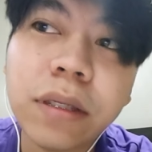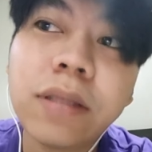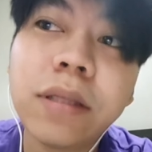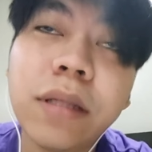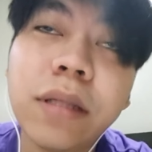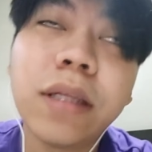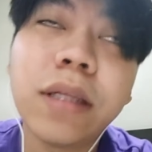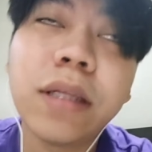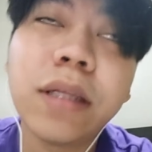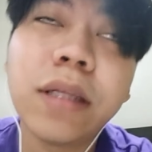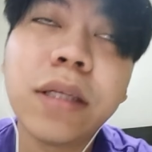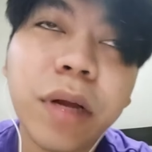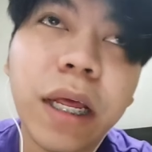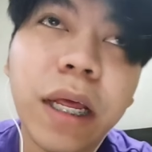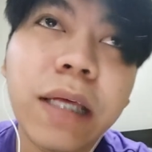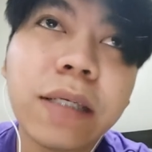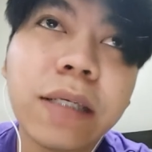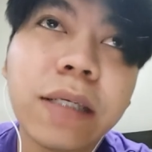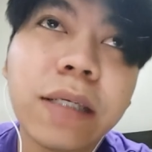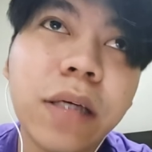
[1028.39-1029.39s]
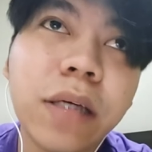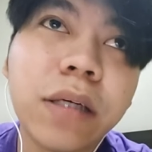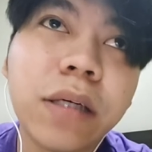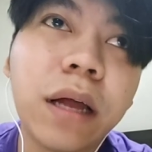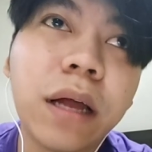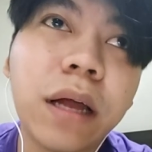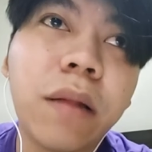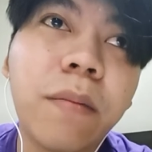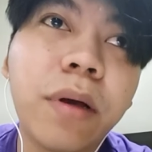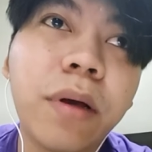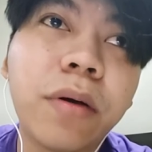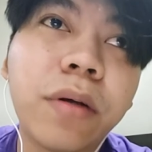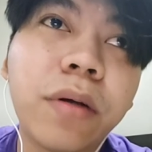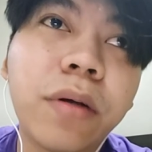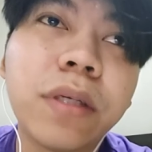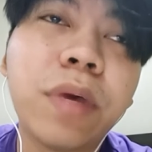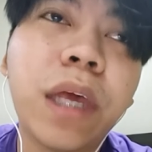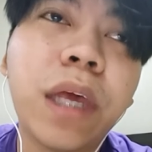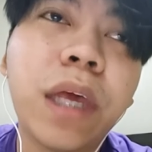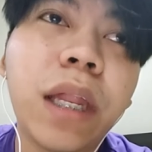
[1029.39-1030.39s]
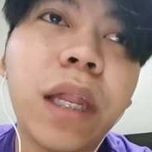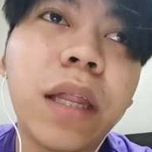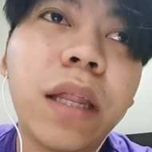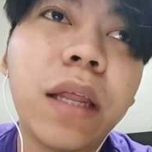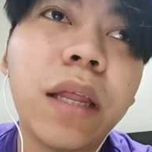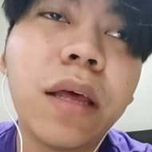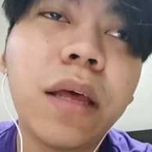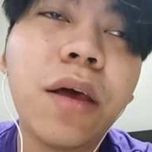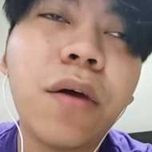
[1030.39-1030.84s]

That is really essential because we can,